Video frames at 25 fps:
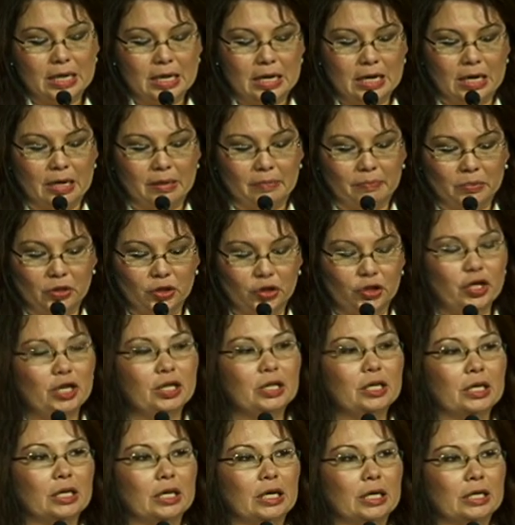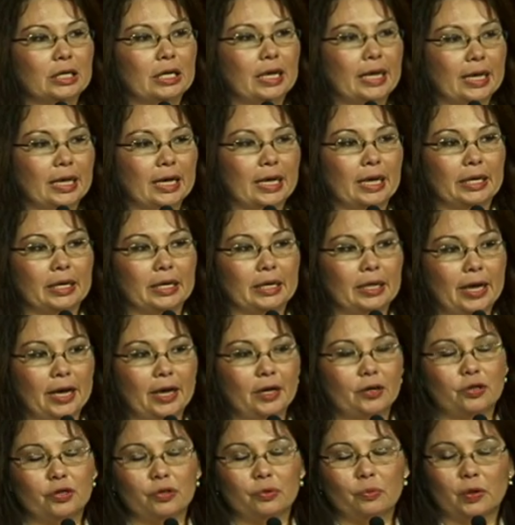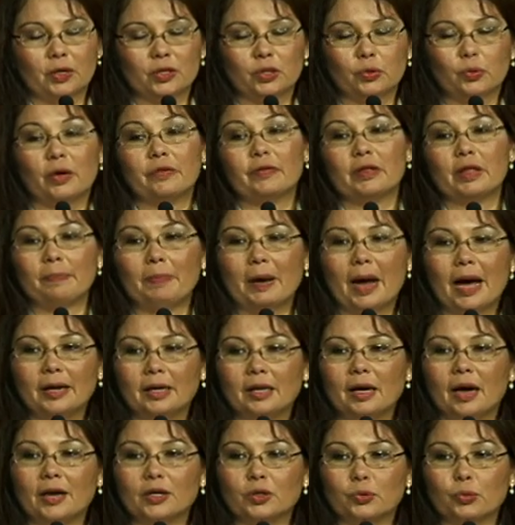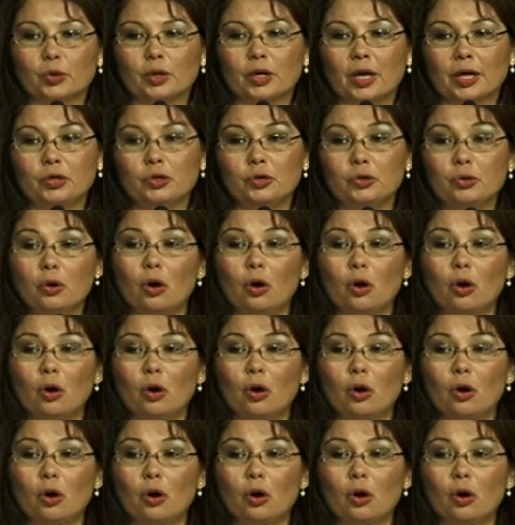machine gun and head towards wherever the bad guys were, and you